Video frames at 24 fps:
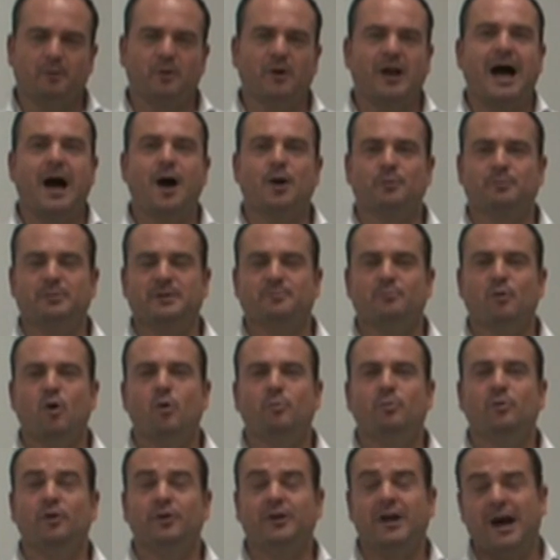about how to be
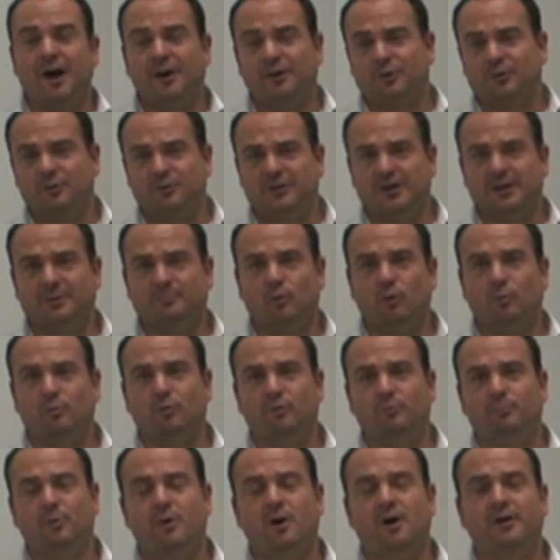mobile and how to create mobile
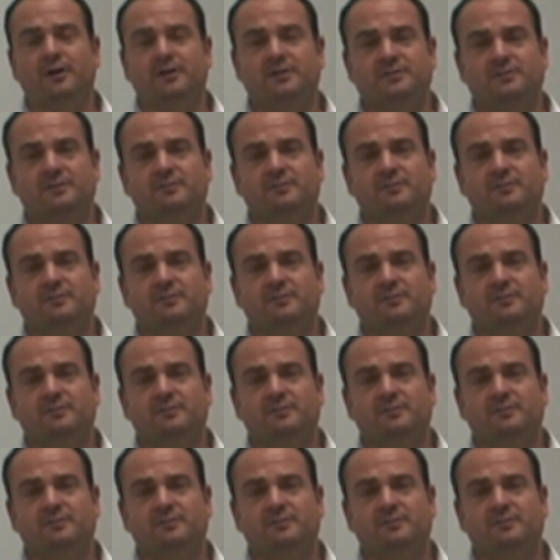products,